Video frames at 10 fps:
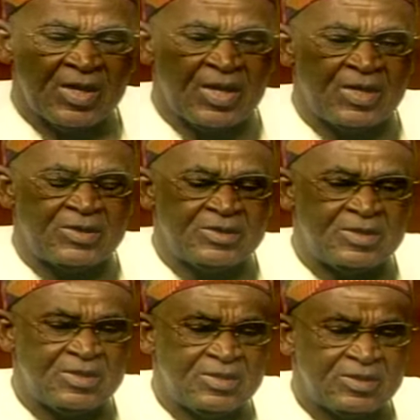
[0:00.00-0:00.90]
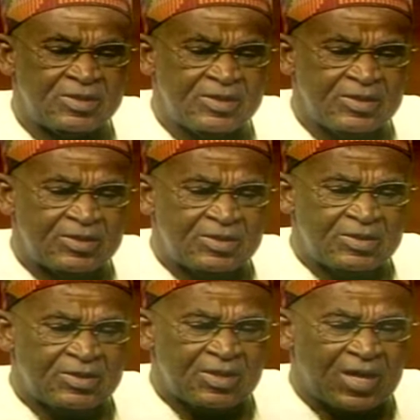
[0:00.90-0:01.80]
And
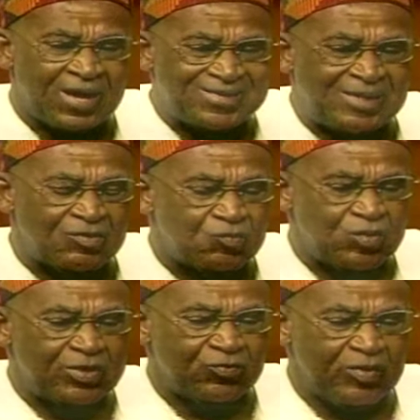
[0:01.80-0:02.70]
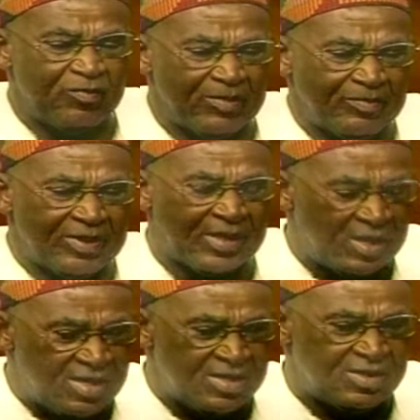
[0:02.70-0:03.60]
I can remember
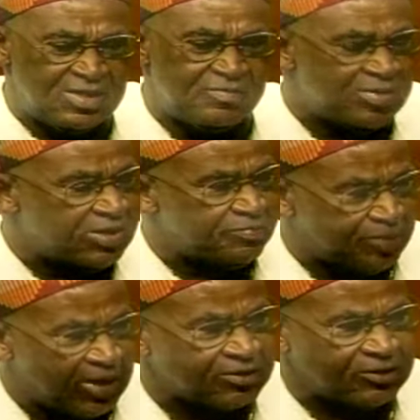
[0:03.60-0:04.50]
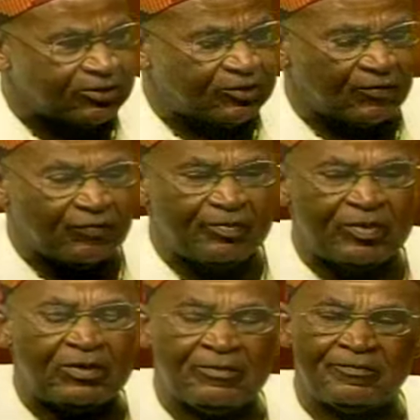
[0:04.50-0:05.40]
clearly in many passages of the
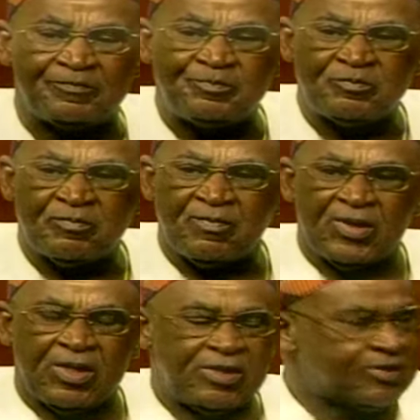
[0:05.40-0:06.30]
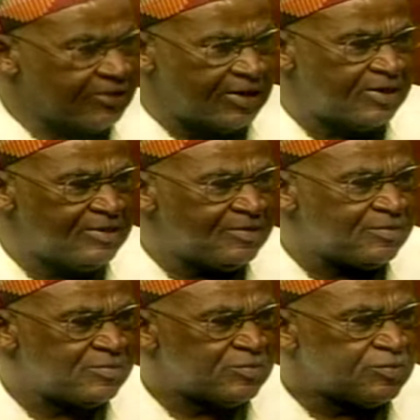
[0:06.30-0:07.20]
book, it said,
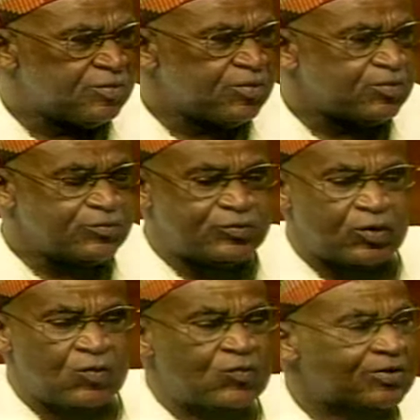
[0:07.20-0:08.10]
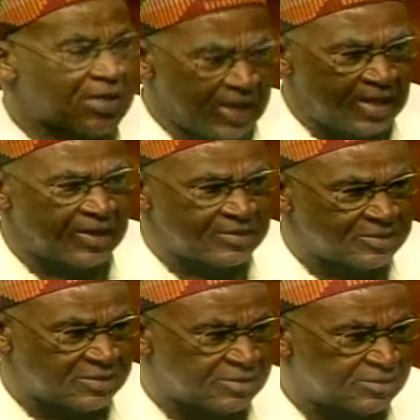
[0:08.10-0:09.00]
don't ask